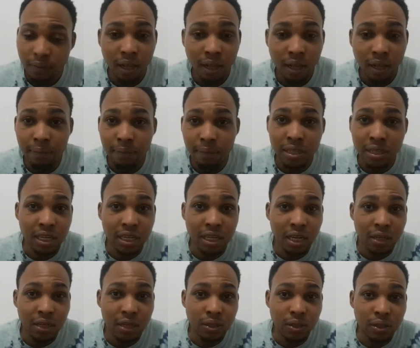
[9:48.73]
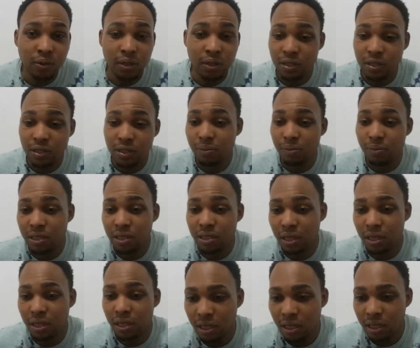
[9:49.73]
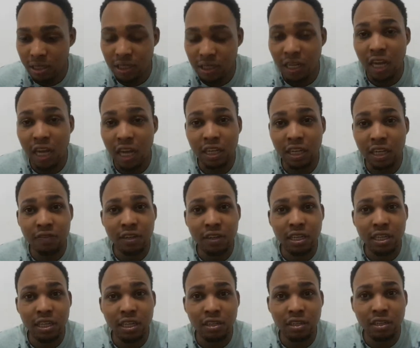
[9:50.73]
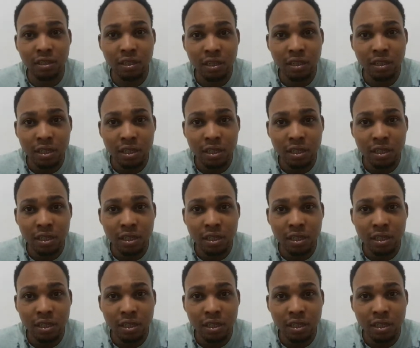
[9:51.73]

Massacre doing good. As I said, in start of the year,